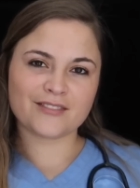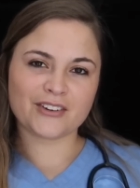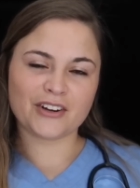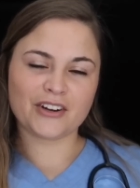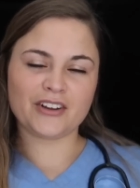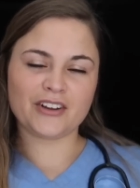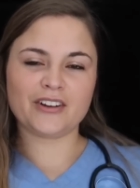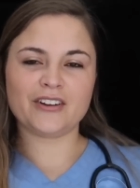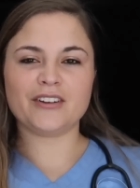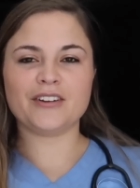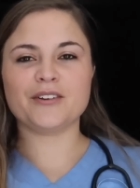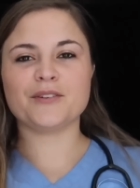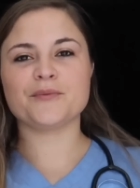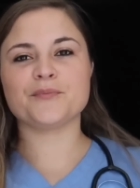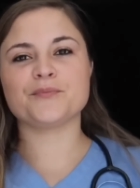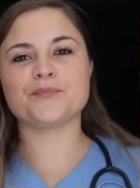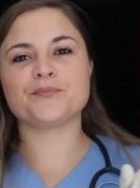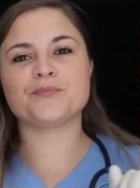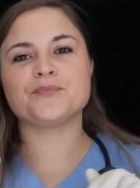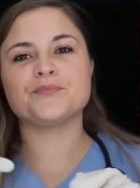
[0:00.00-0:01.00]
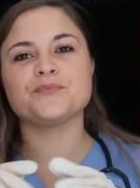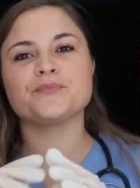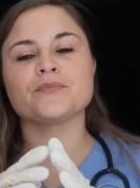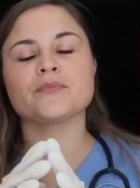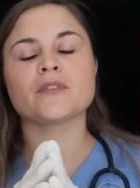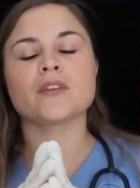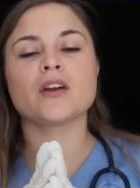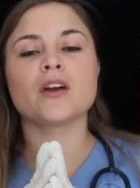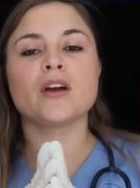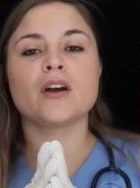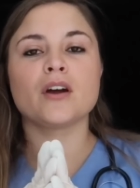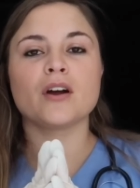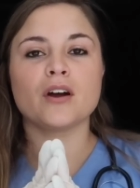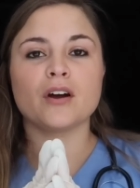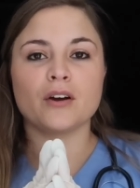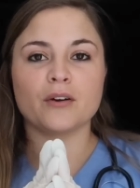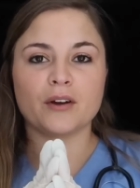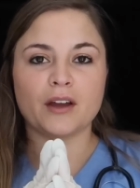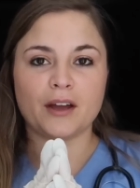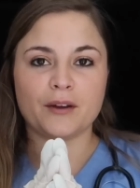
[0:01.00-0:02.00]
Very good.
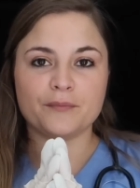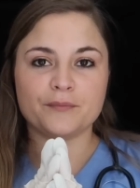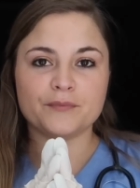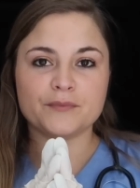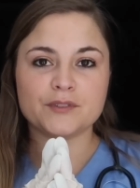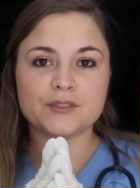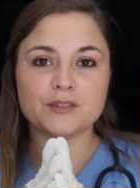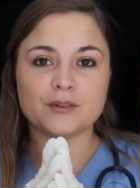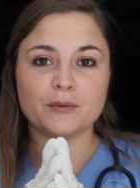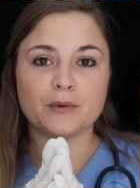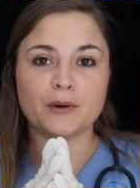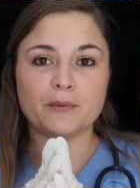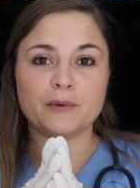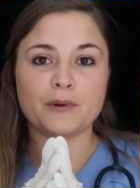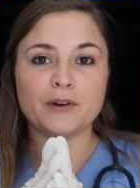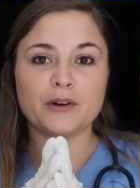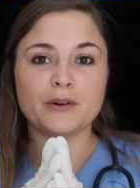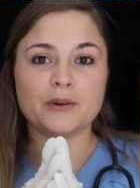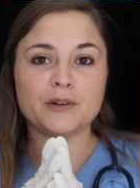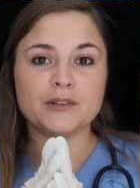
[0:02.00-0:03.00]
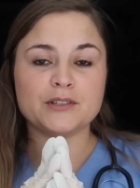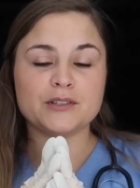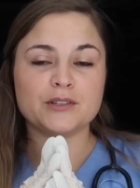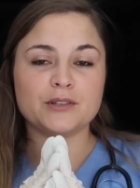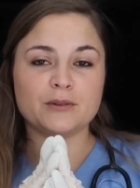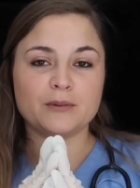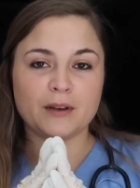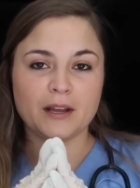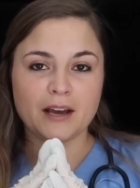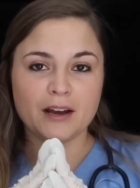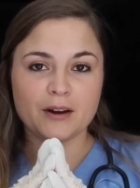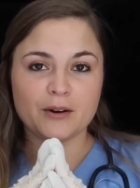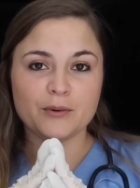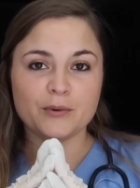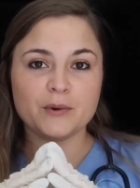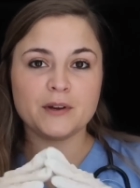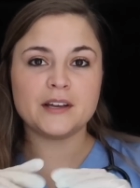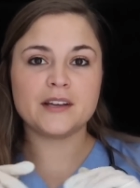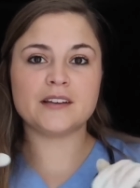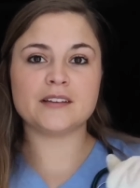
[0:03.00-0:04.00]
Okay, so what we're going to do now
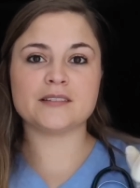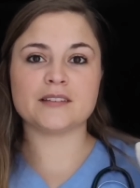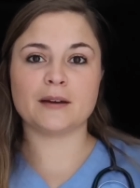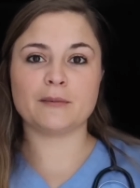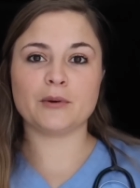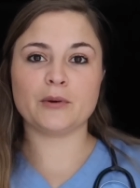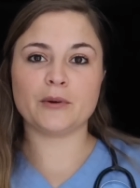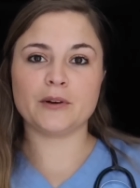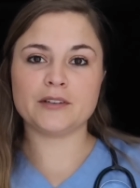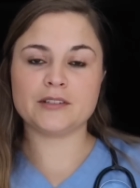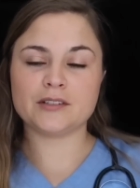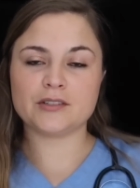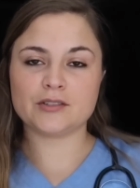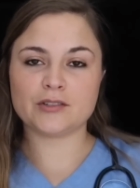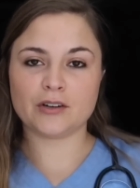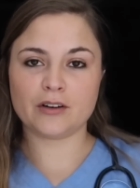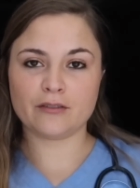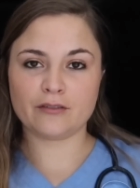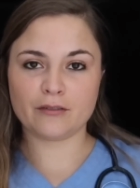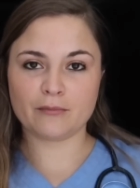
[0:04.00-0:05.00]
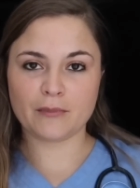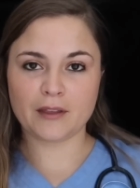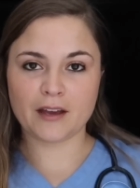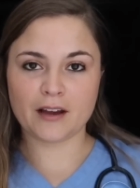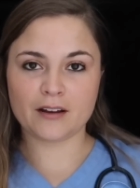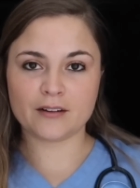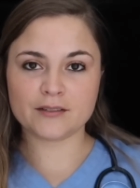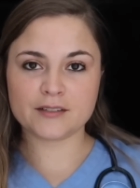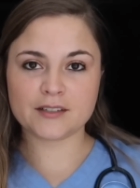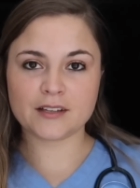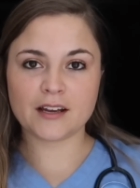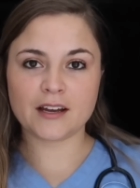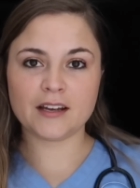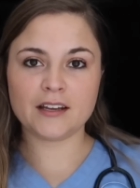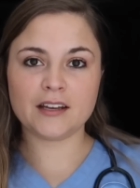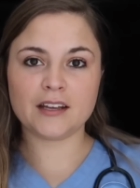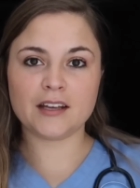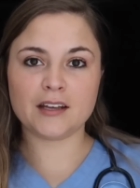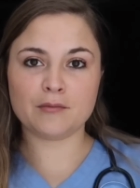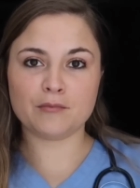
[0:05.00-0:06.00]
is I'm going to start from the
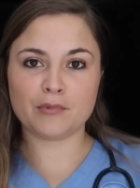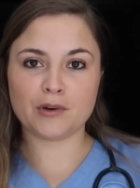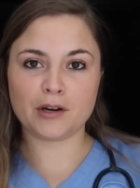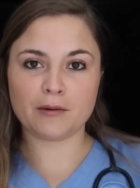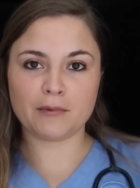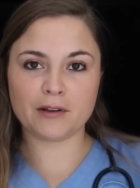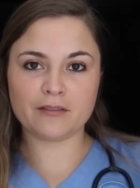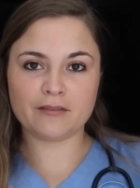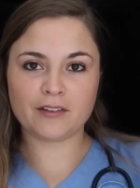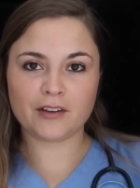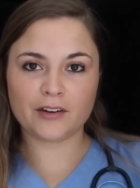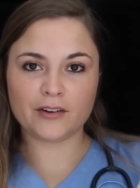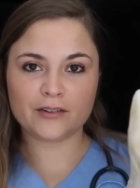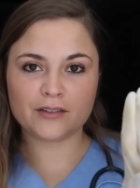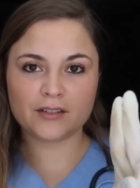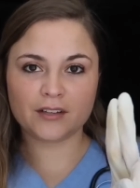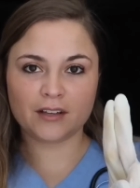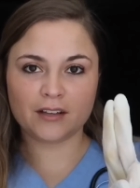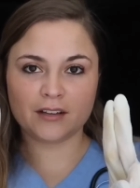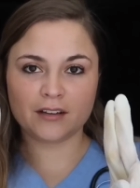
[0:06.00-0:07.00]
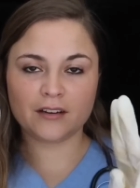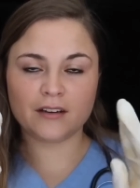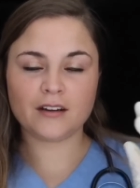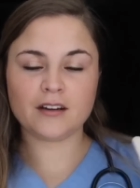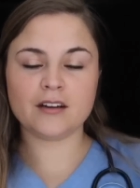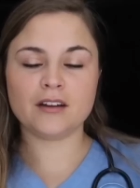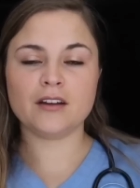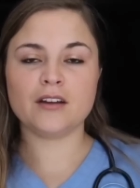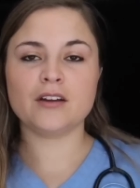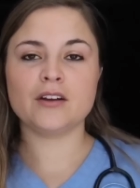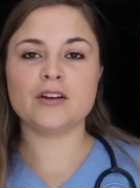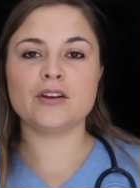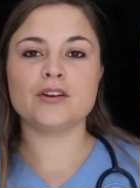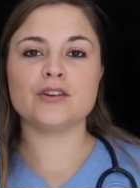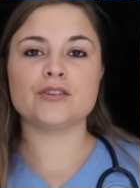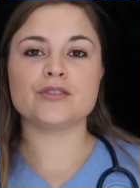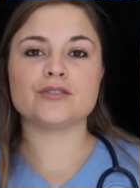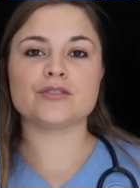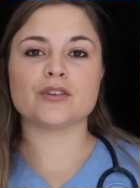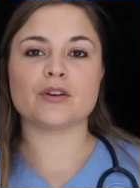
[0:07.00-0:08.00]
outside and bring my fingers in.
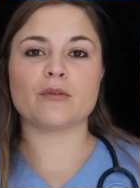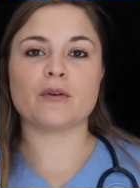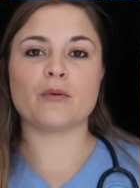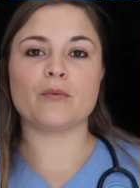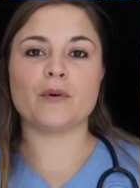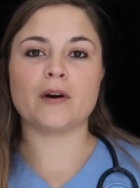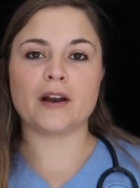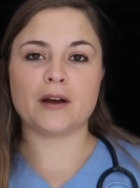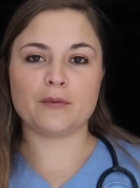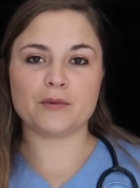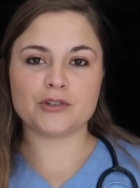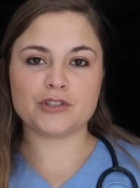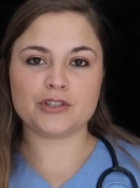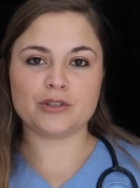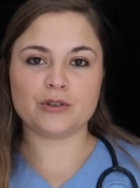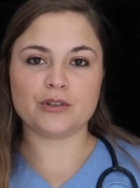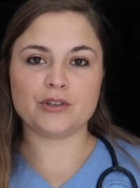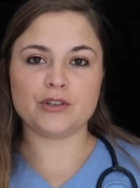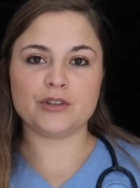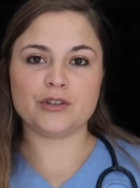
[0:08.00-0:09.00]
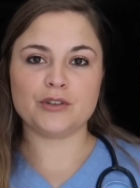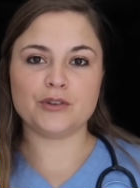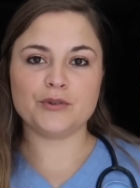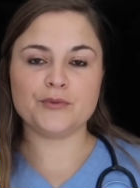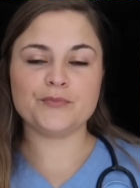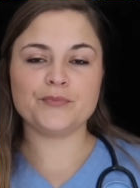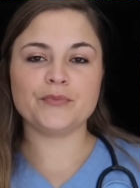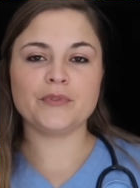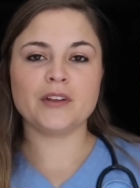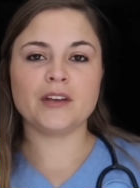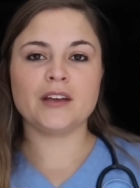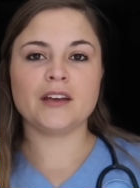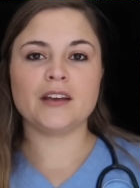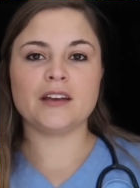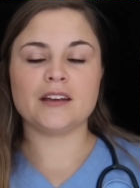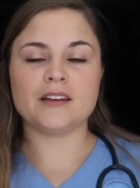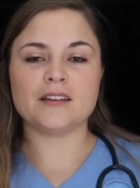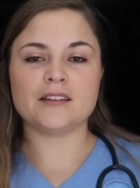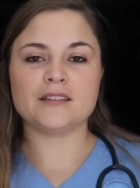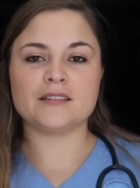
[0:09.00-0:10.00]
So what I want you to do
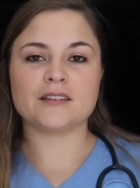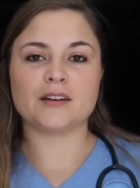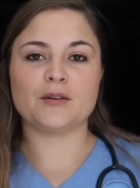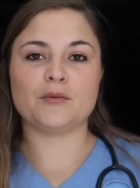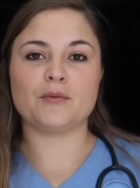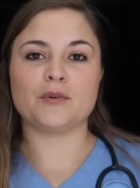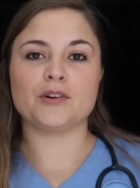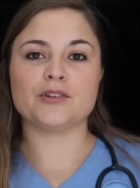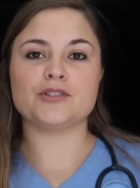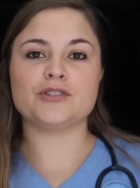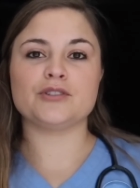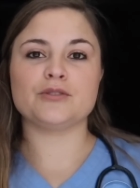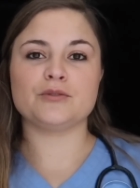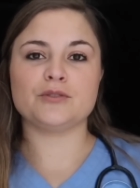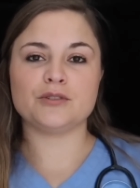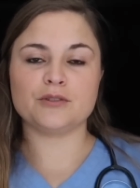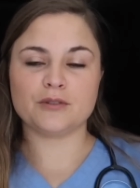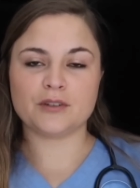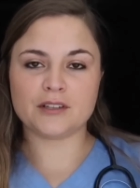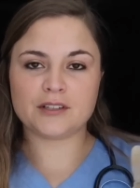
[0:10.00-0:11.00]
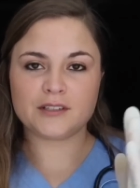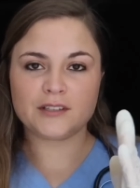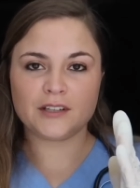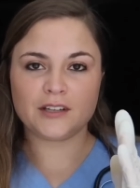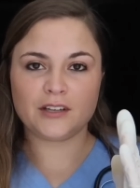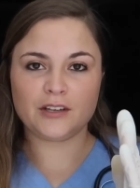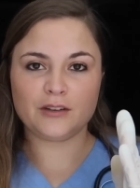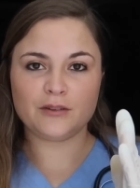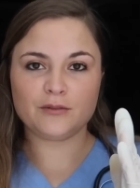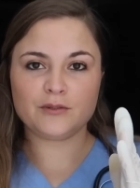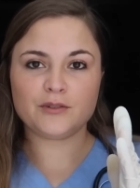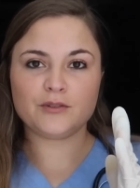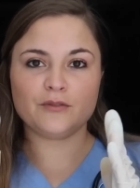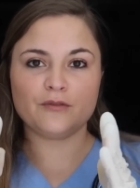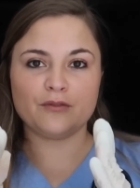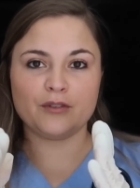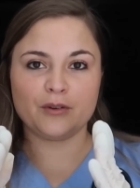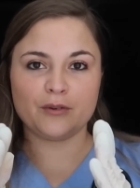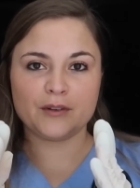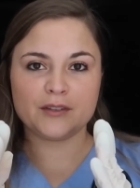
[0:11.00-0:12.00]
is I want you to continue to
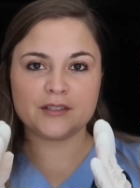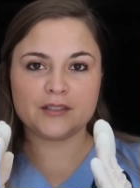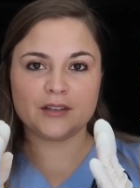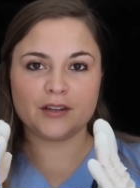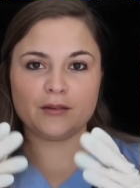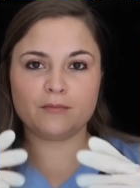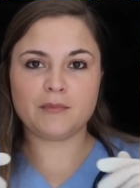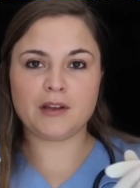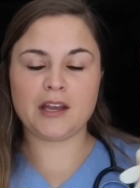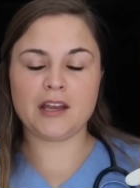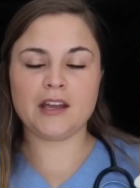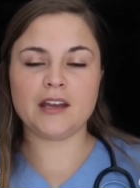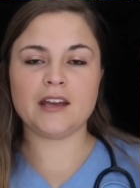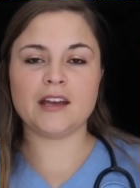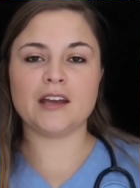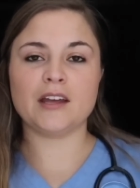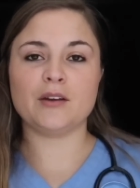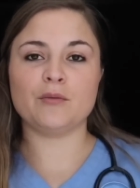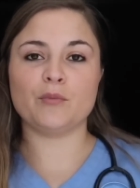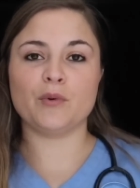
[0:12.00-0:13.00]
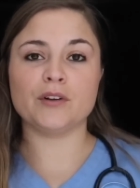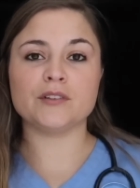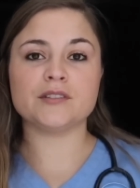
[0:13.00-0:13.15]
focus on me, and